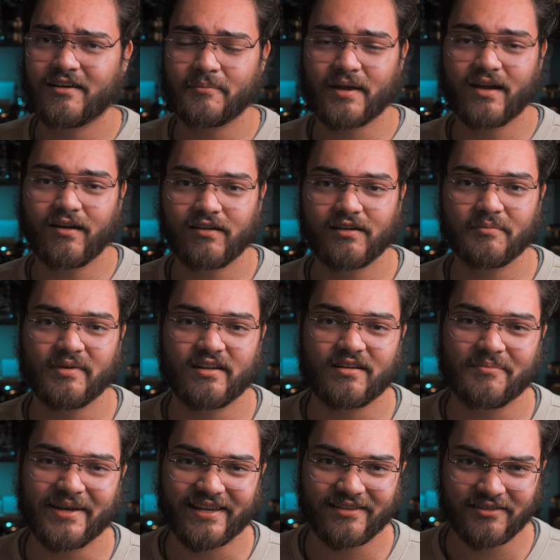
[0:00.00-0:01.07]
on my arm and
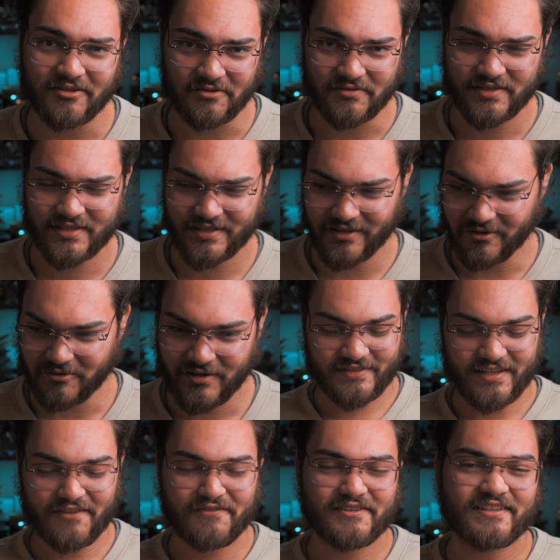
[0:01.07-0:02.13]
on my clothes. So
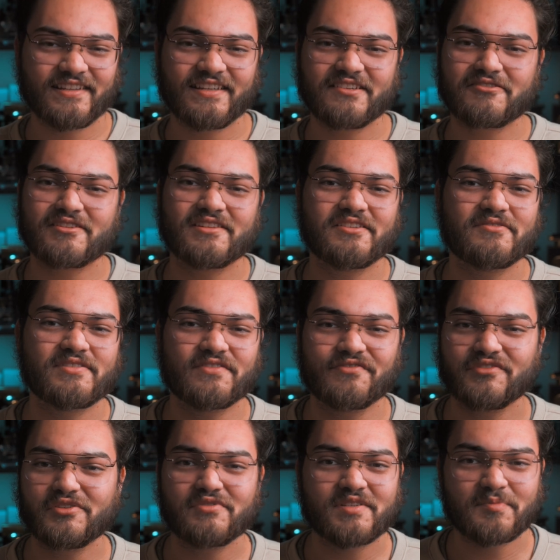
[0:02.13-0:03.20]
definitely you can use a
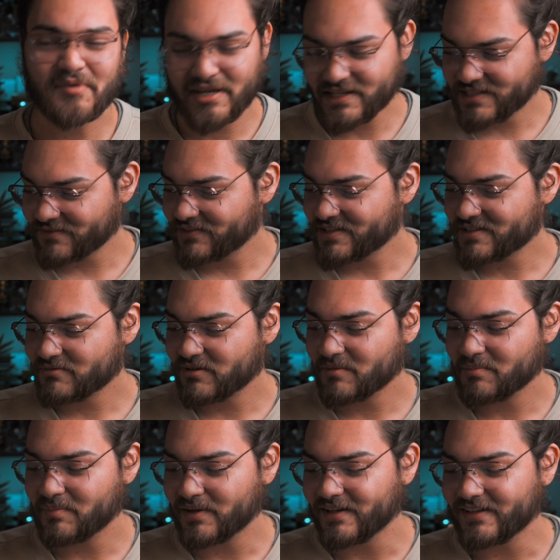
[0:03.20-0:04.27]
few sprays of this
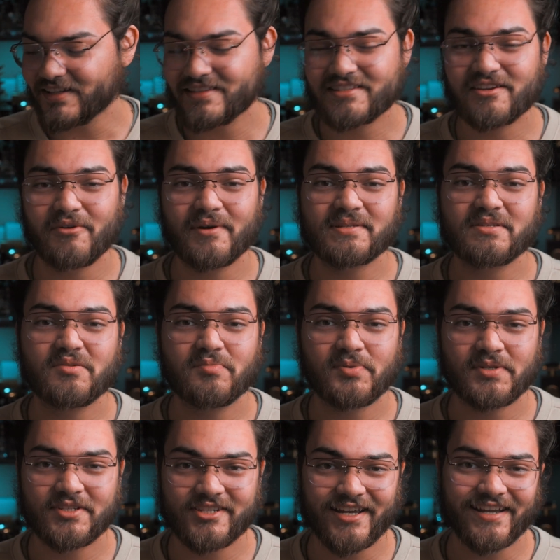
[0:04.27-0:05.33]
one, but it's going to
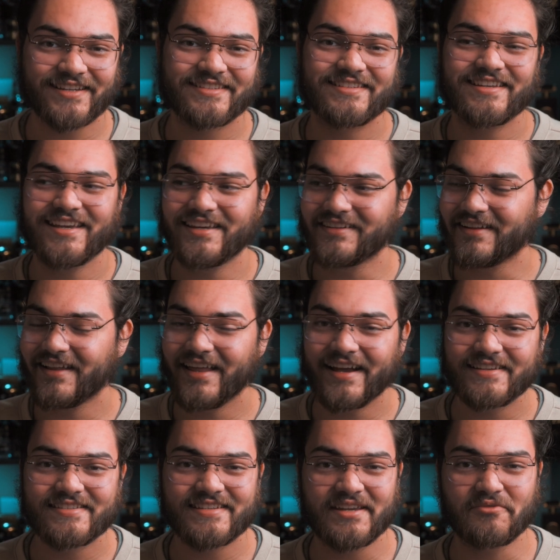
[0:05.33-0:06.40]
project and
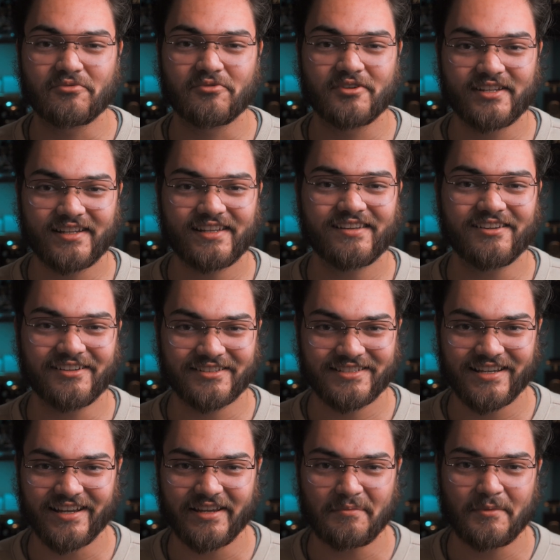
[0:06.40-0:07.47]
last a really long
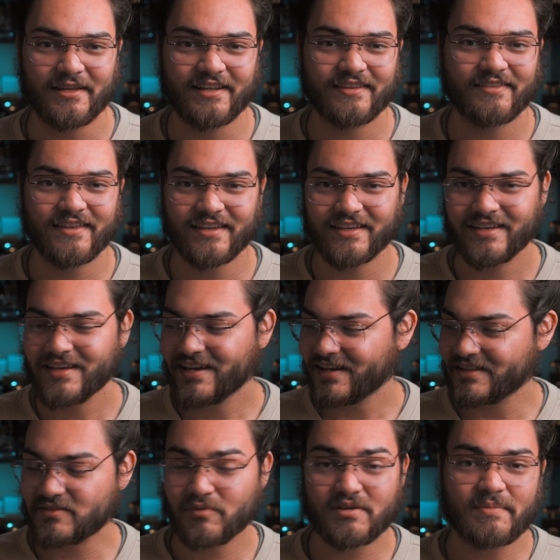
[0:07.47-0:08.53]
time. And I think
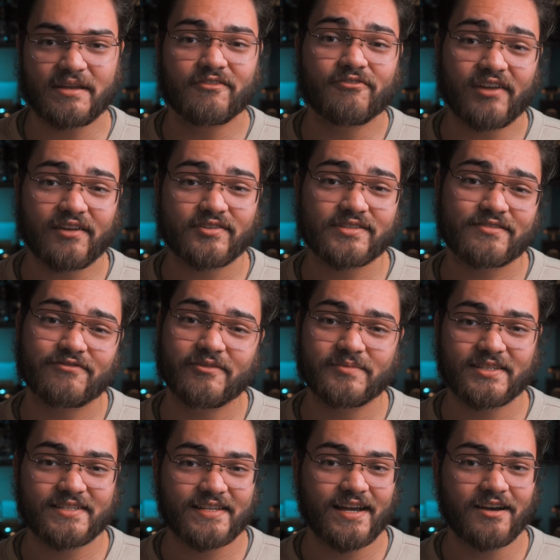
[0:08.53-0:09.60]
it's one of my favorites from
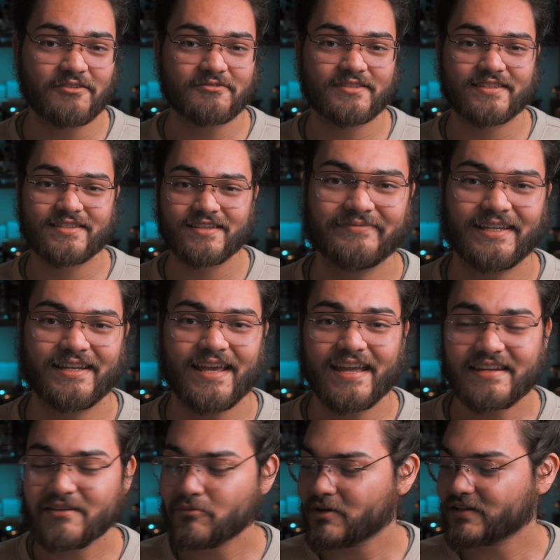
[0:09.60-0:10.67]
this house, and
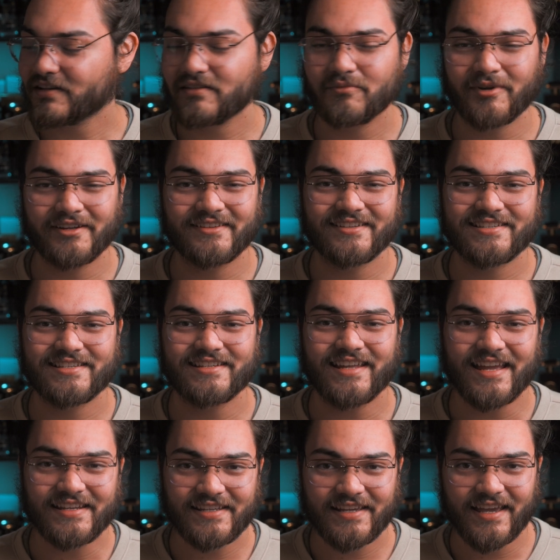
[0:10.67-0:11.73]
anyone can wear this at
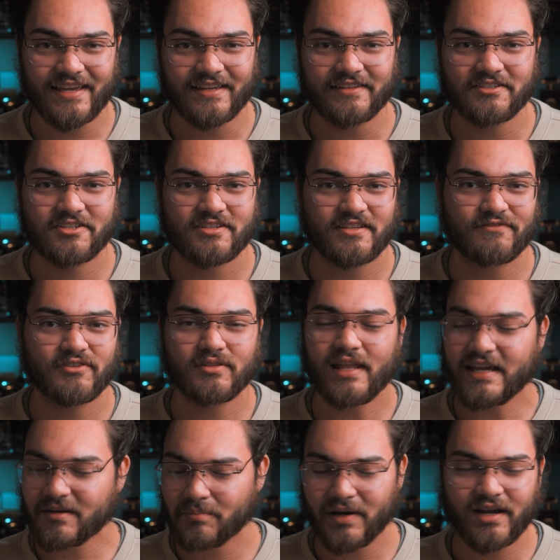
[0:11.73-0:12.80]
any age. If you
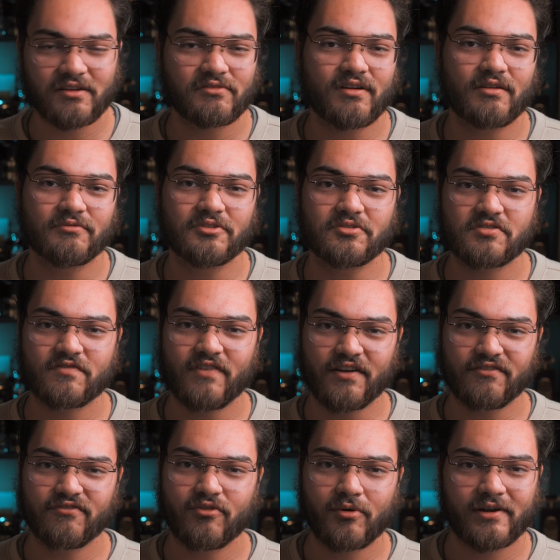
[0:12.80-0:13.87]
like Baccarat Rouge
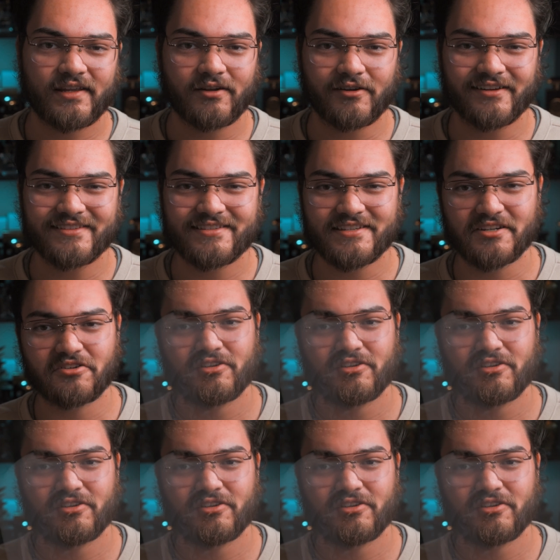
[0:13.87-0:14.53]
540 or Instant